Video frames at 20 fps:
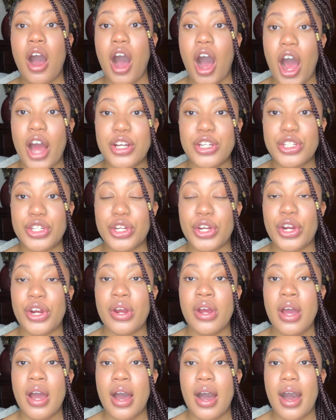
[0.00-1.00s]
under
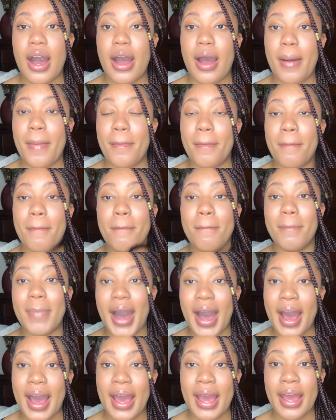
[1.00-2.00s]

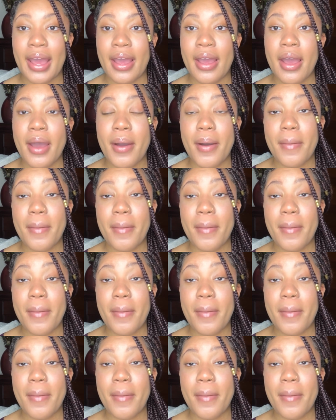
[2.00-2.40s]
my